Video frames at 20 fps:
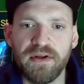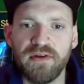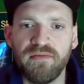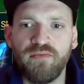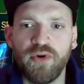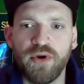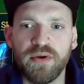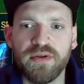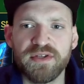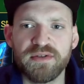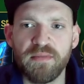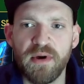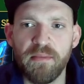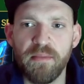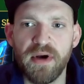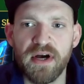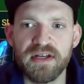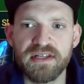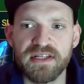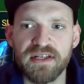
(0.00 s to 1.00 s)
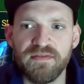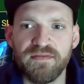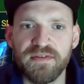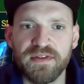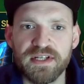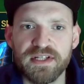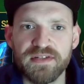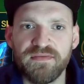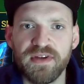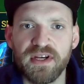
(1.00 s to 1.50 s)
and it ruins my mercy for
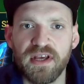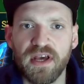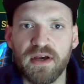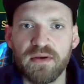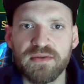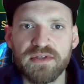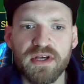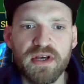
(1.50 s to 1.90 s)
these videos.